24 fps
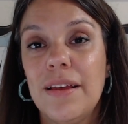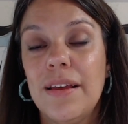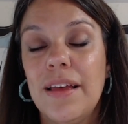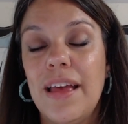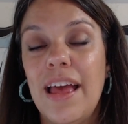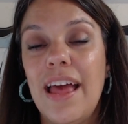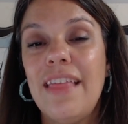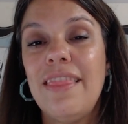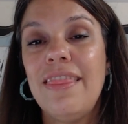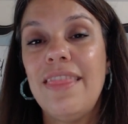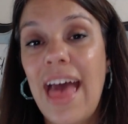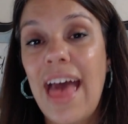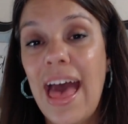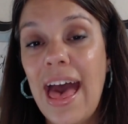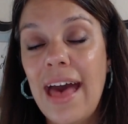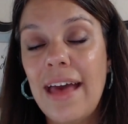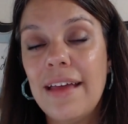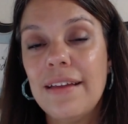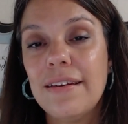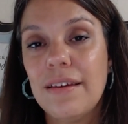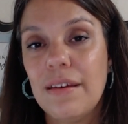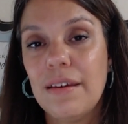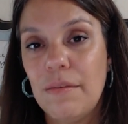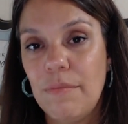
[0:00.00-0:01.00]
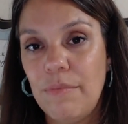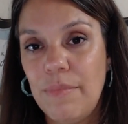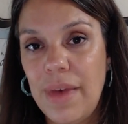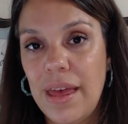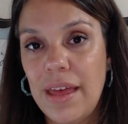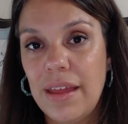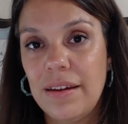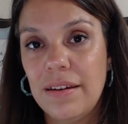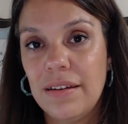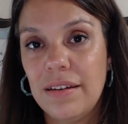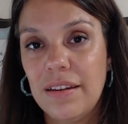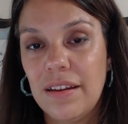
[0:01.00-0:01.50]
And that
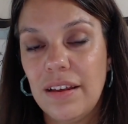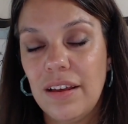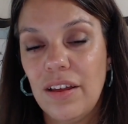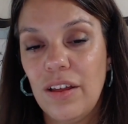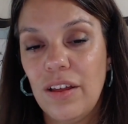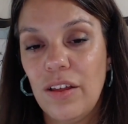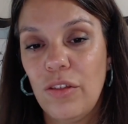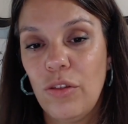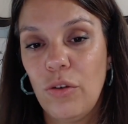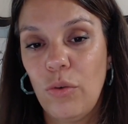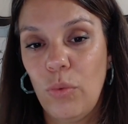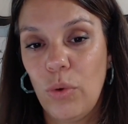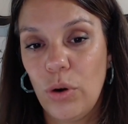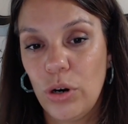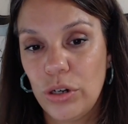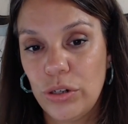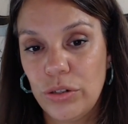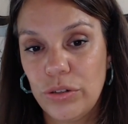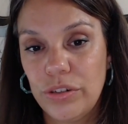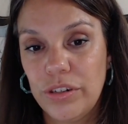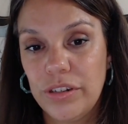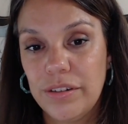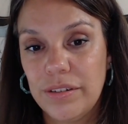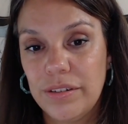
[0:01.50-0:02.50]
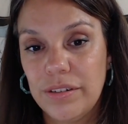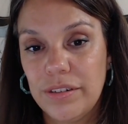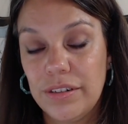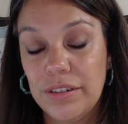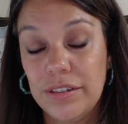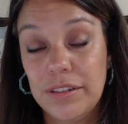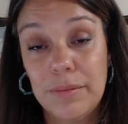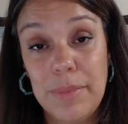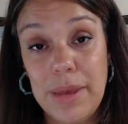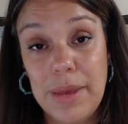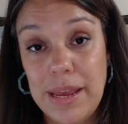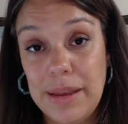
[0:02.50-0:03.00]
meant the world
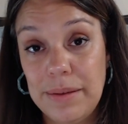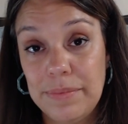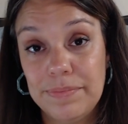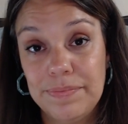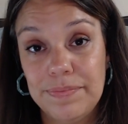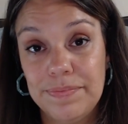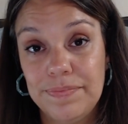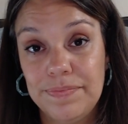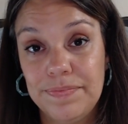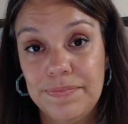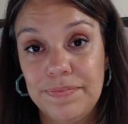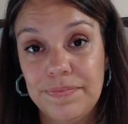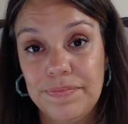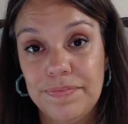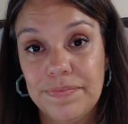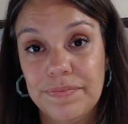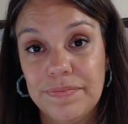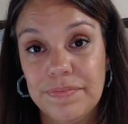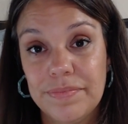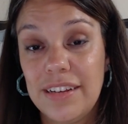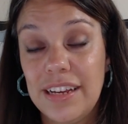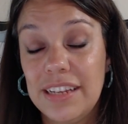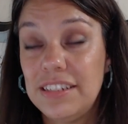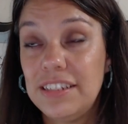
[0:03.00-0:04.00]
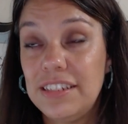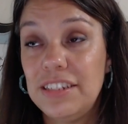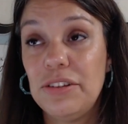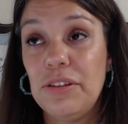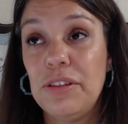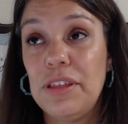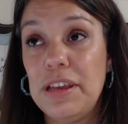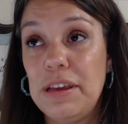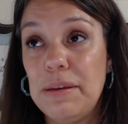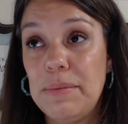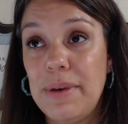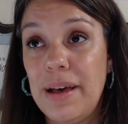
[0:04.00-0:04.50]
to me. I still
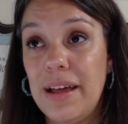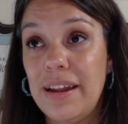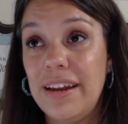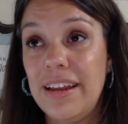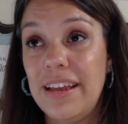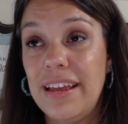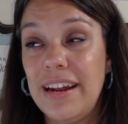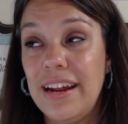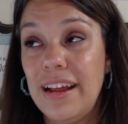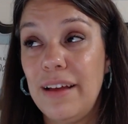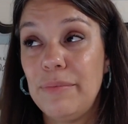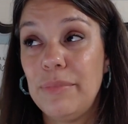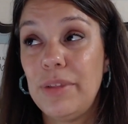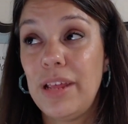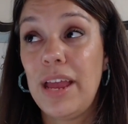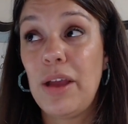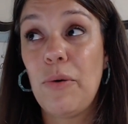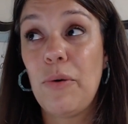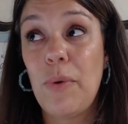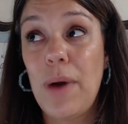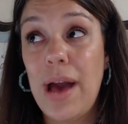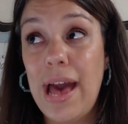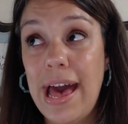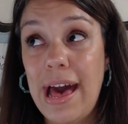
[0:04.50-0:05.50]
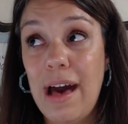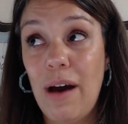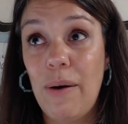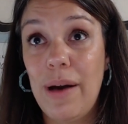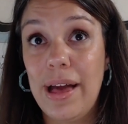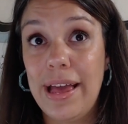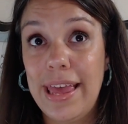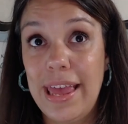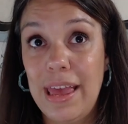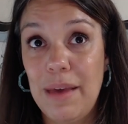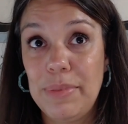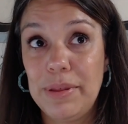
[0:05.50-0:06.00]
think about it and I'm like, wow, I
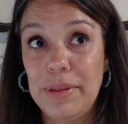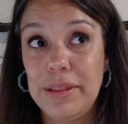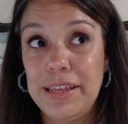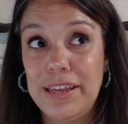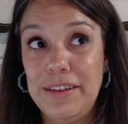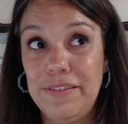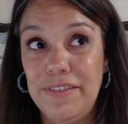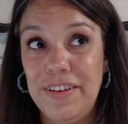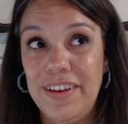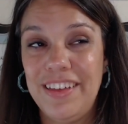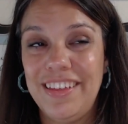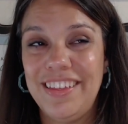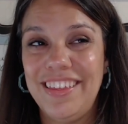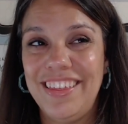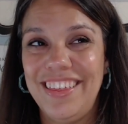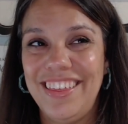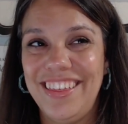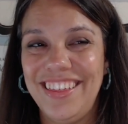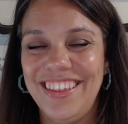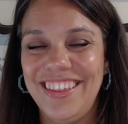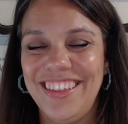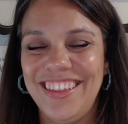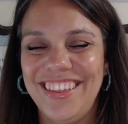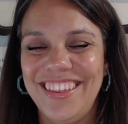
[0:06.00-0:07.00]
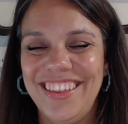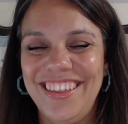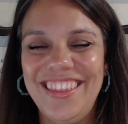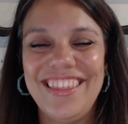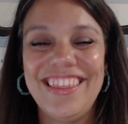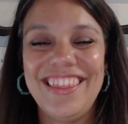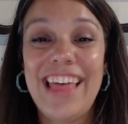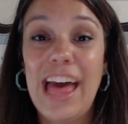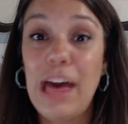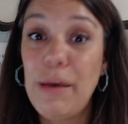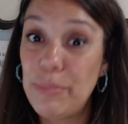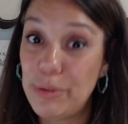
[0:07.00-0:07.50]
can't believe
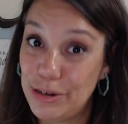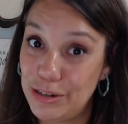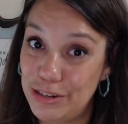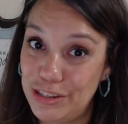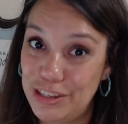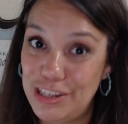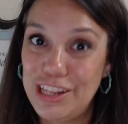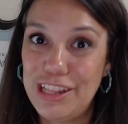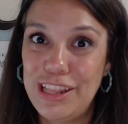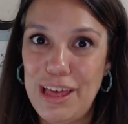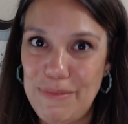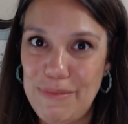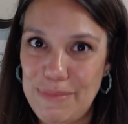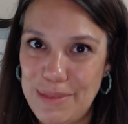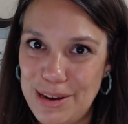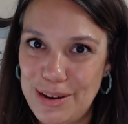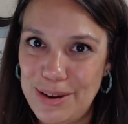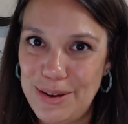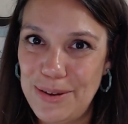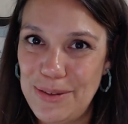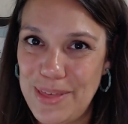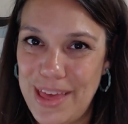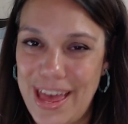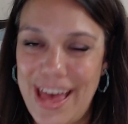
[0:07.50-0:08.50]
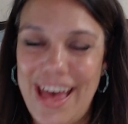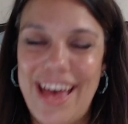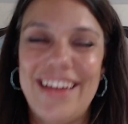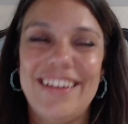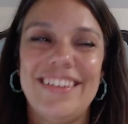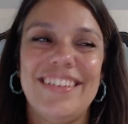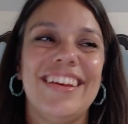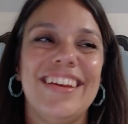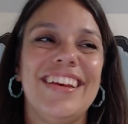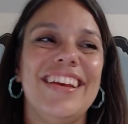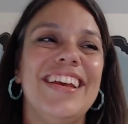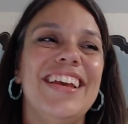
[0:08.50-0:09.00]
that person let me do
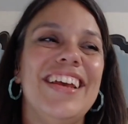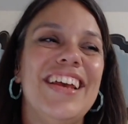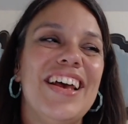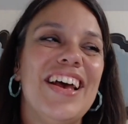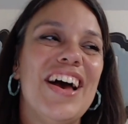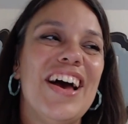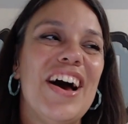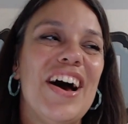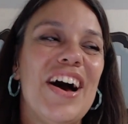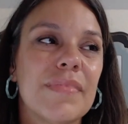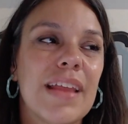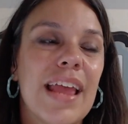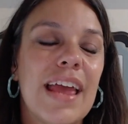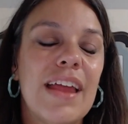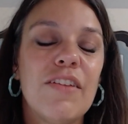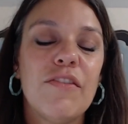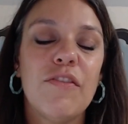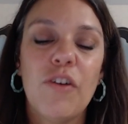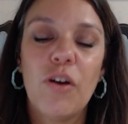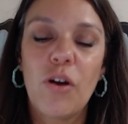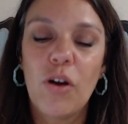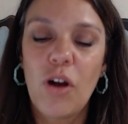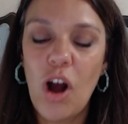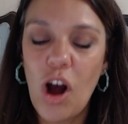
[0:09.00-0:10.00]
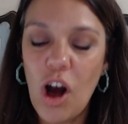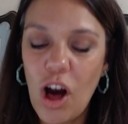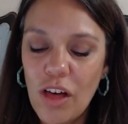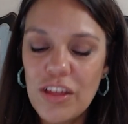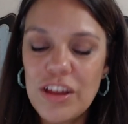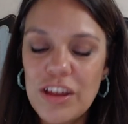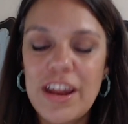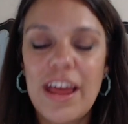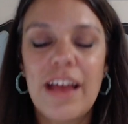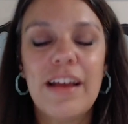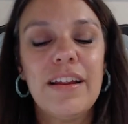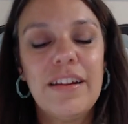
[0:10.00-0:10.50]
that. And for all
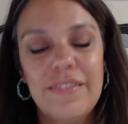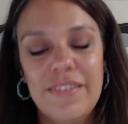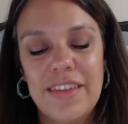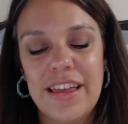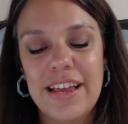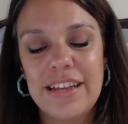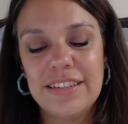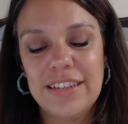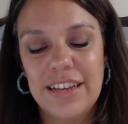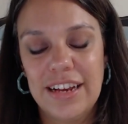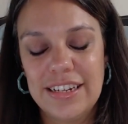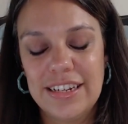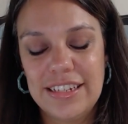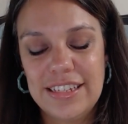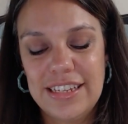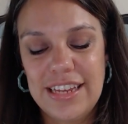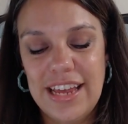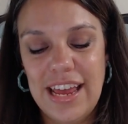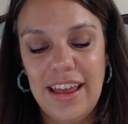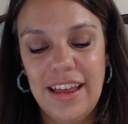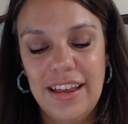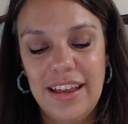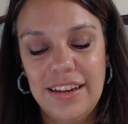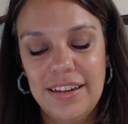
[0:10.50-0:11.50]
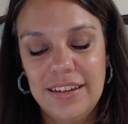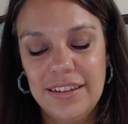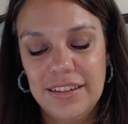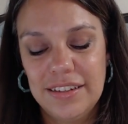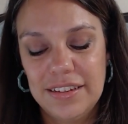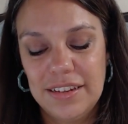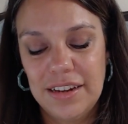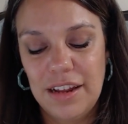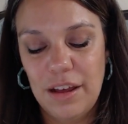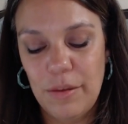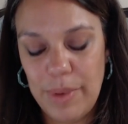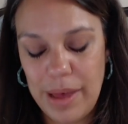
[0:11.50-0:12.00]
the negative things I could say
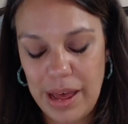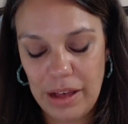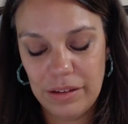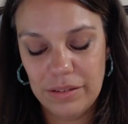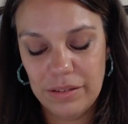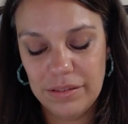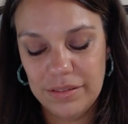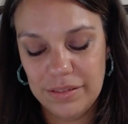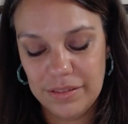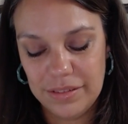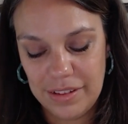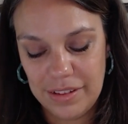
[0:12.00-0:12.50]
about